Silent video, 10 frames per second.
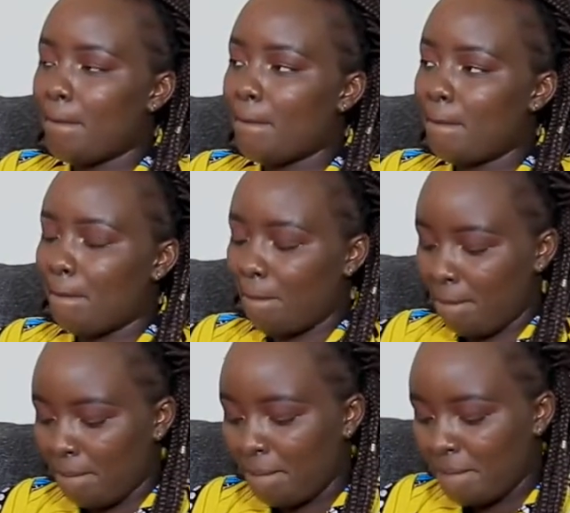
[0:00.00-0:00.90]

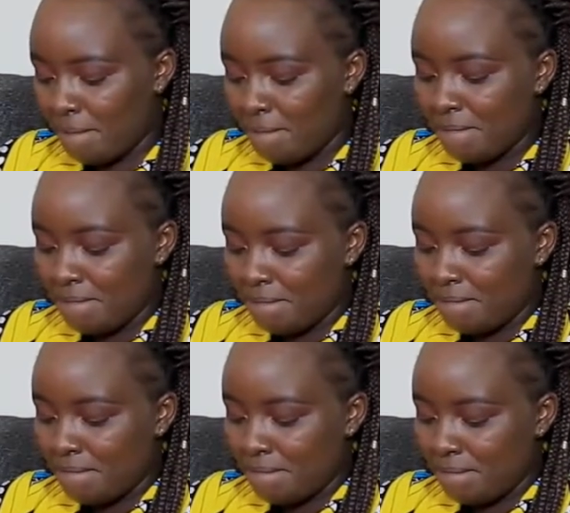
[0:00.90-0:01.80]

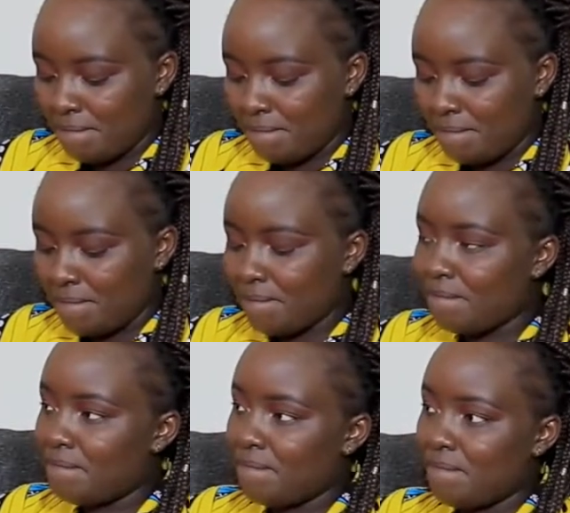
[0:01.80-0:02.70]

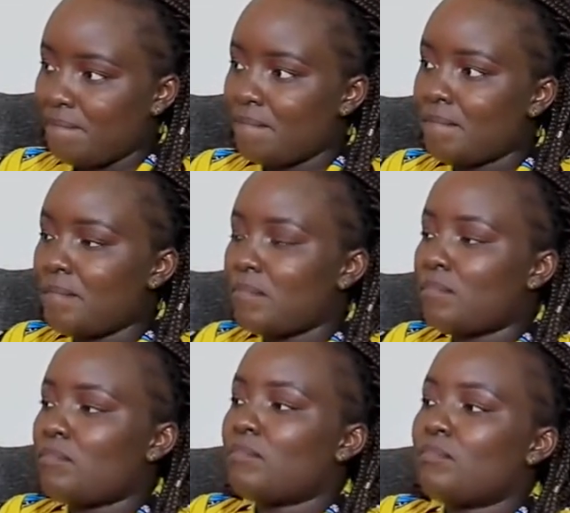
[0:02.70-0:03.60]

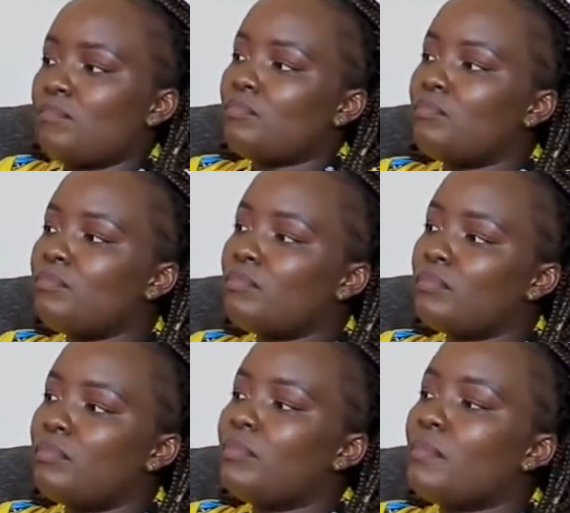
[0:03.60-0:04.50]

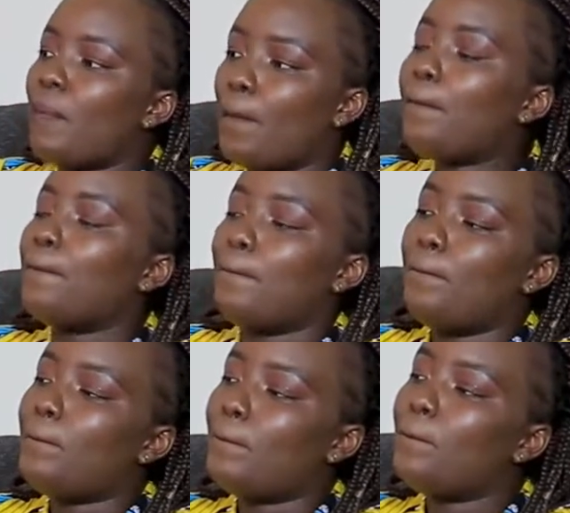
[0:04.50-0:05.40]

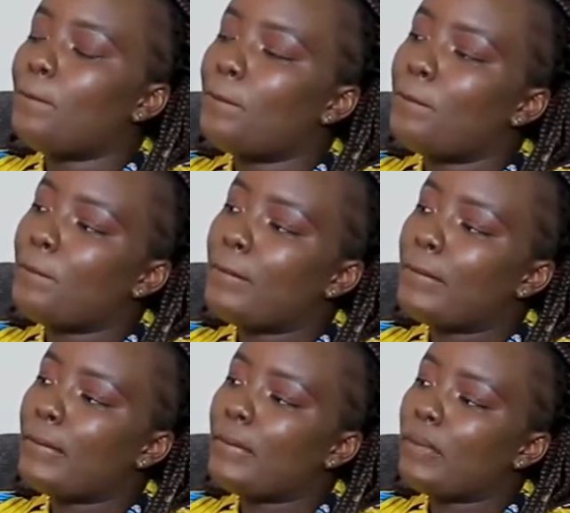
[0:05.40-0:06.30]

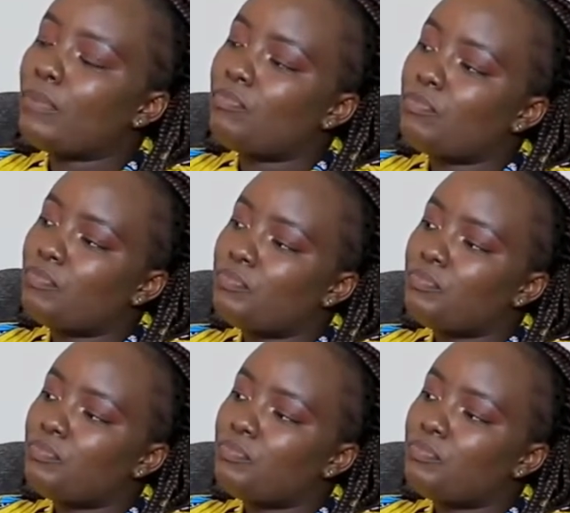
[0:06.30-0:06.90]
(silent)